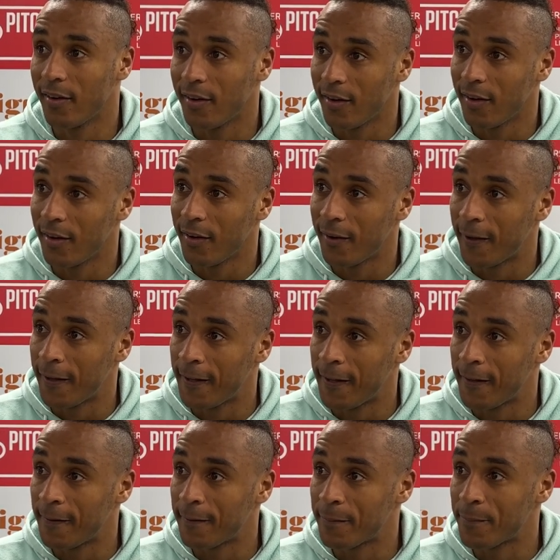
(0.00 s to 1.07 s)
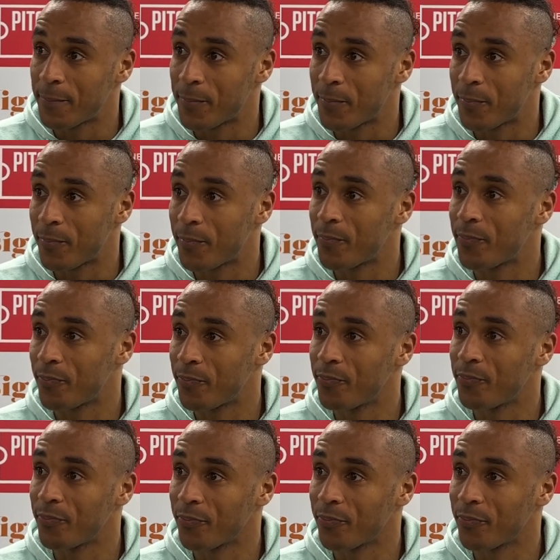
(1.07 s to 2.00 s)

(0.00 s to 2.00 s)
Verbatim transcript: I'm going to put you on the spot a little bit now. Mm -hmm.